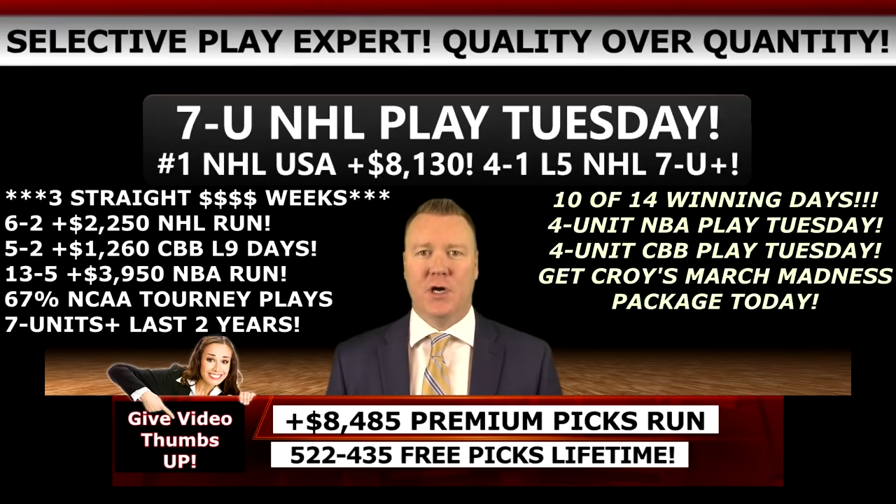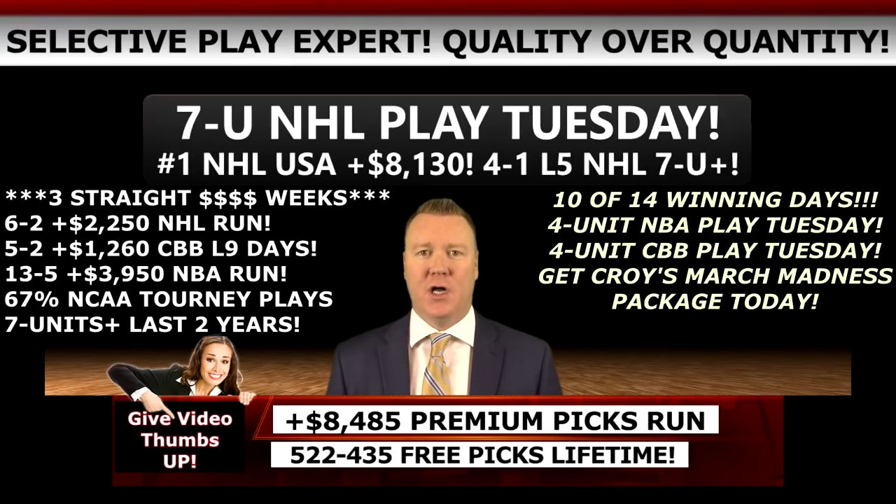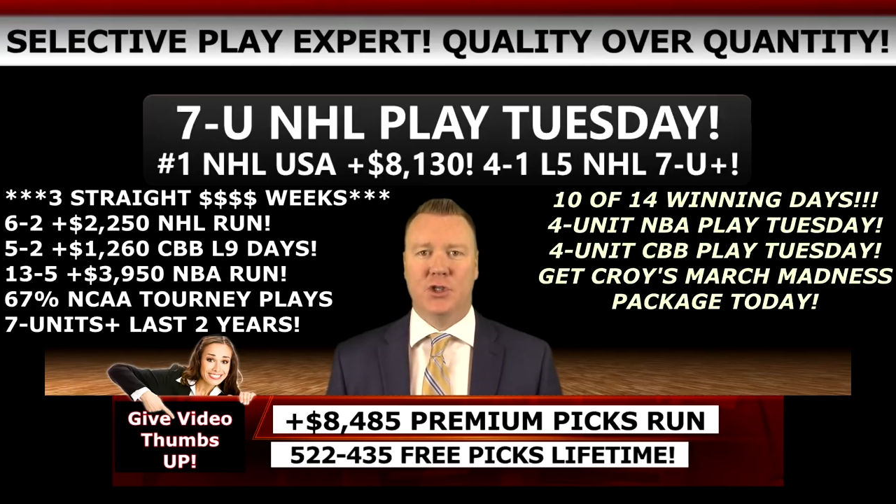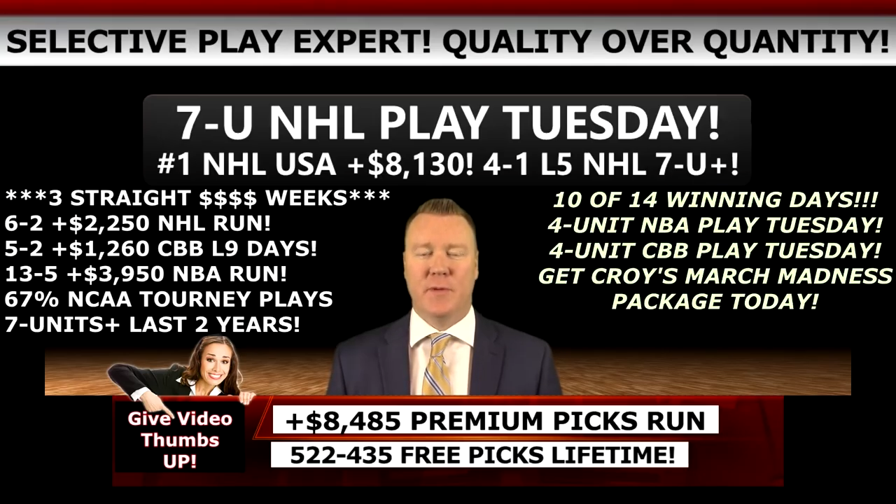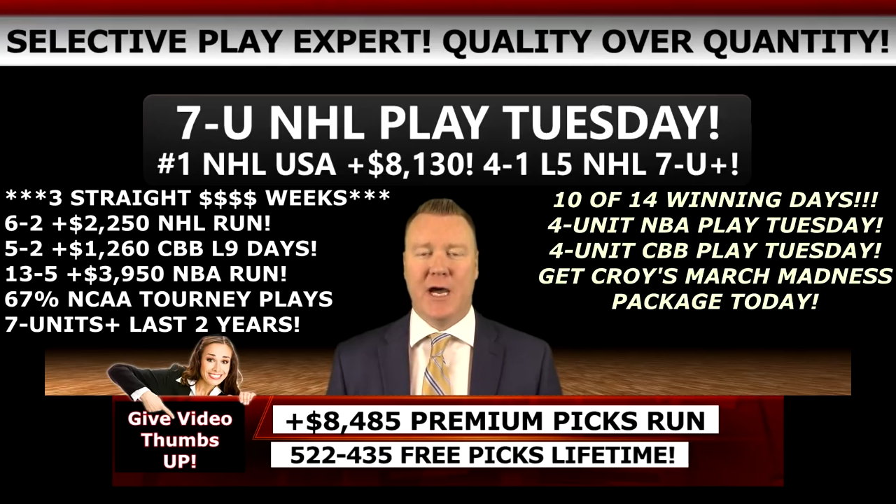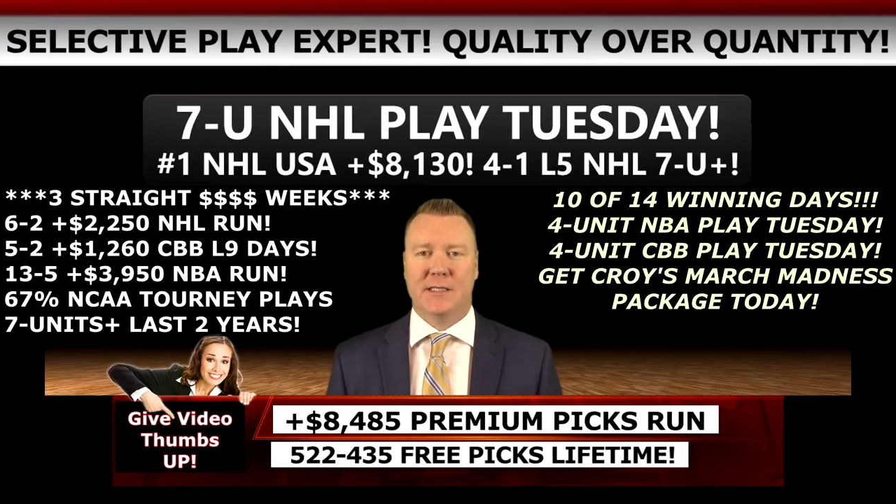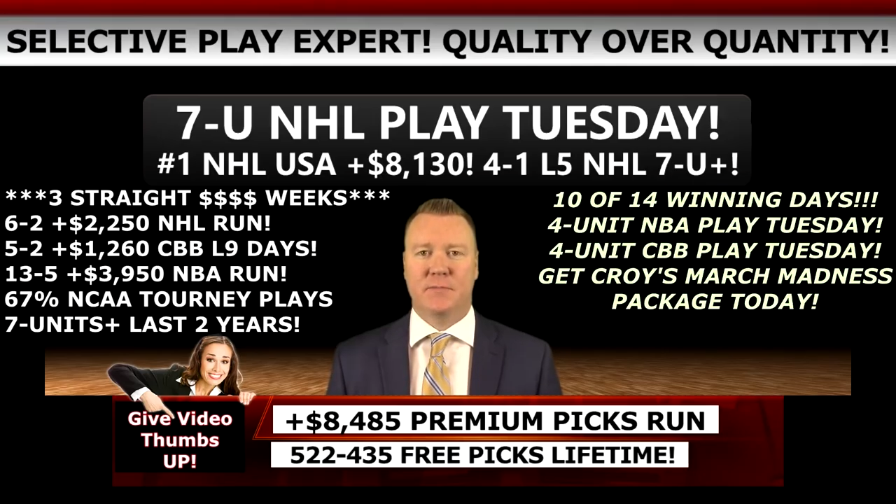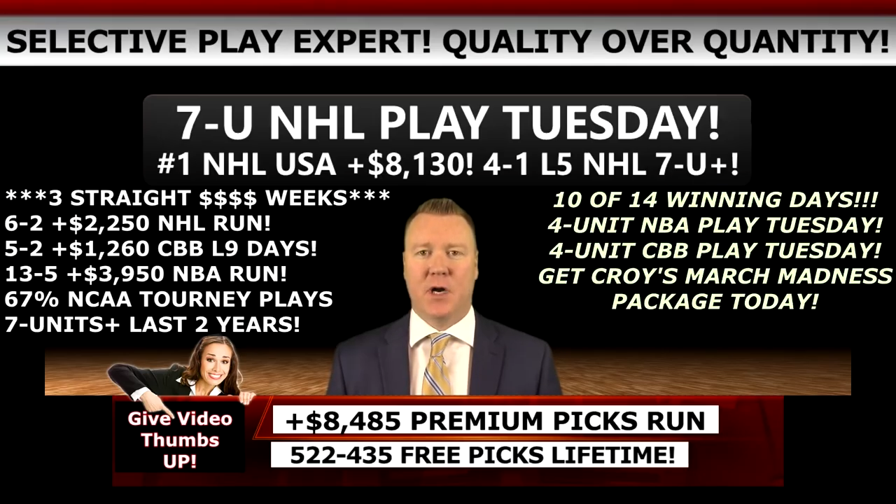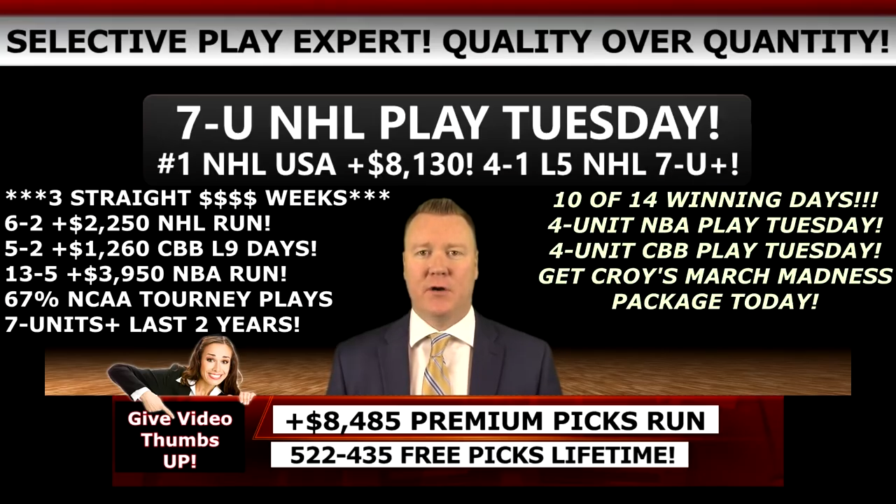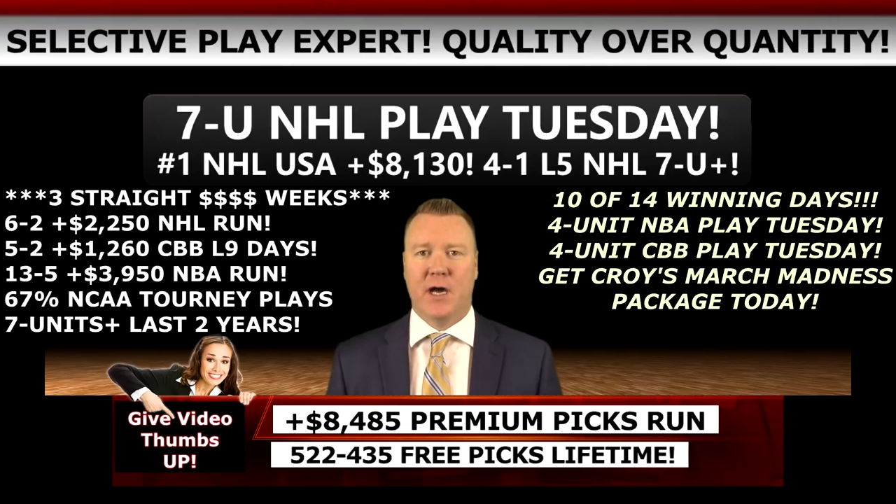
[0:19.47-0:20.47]
college
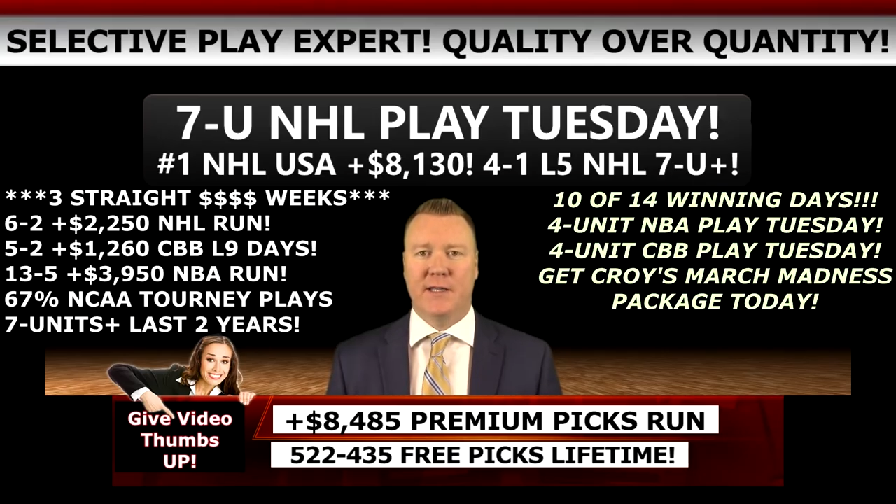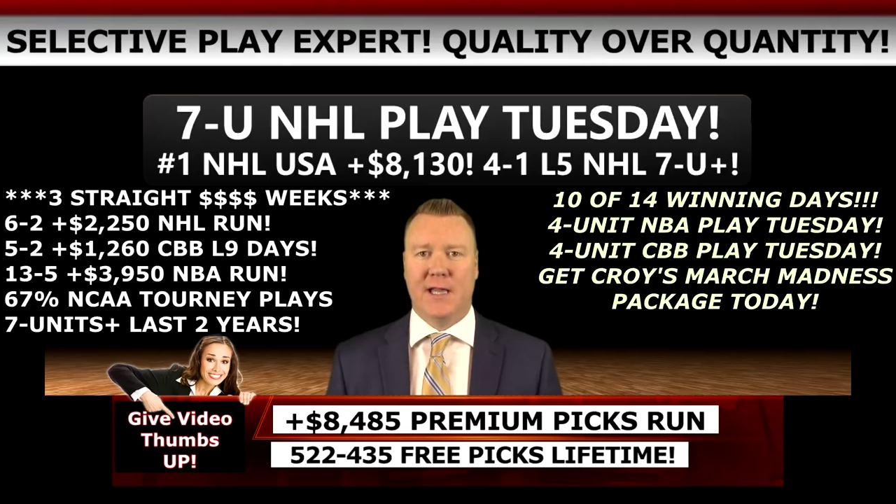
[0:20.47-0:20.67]
basketball run,